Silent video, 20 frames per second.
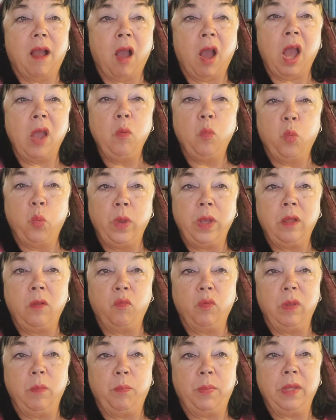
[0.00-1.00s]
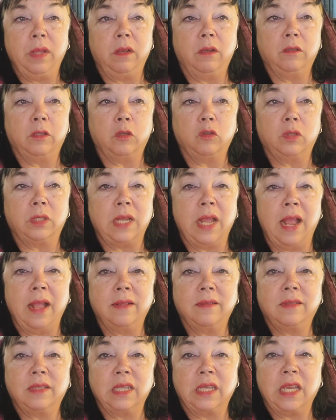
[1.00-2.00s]
I will rebuild those
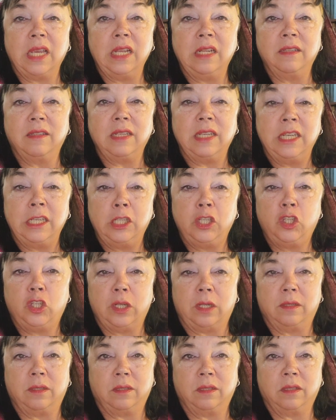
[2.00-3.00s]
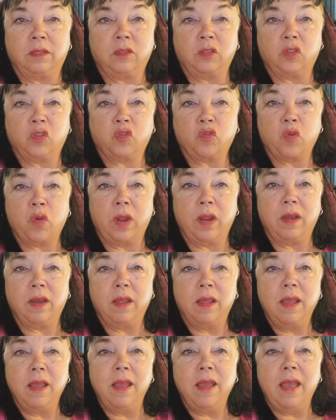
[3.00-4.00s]
lands the king's injustice destroyed,
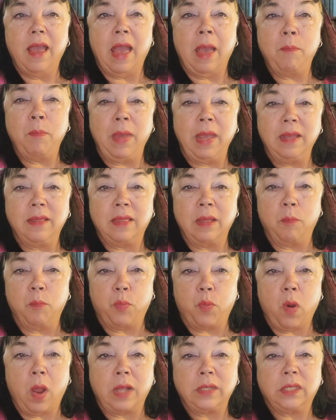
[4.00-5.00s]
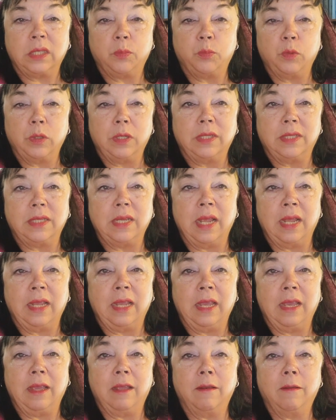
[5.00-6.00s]
and make them prosperous
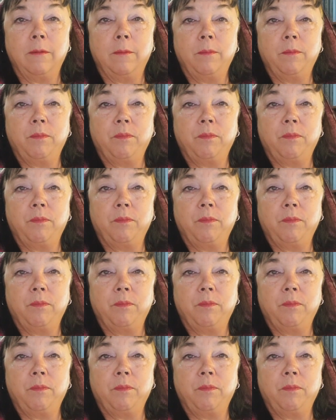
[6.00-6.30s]
again.